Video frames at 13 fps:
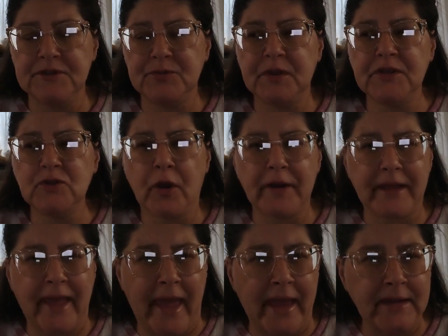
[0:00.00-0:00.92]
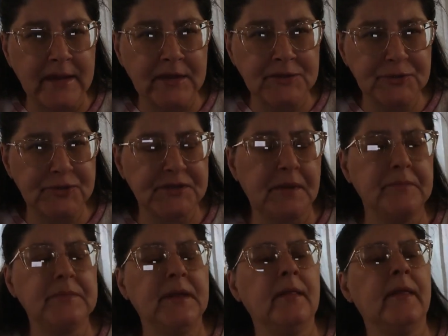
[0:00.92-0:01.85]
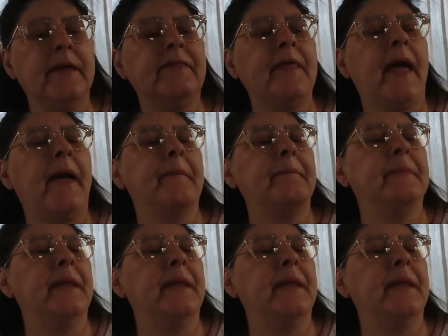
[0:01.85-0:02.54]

sweet tart candies or something like that.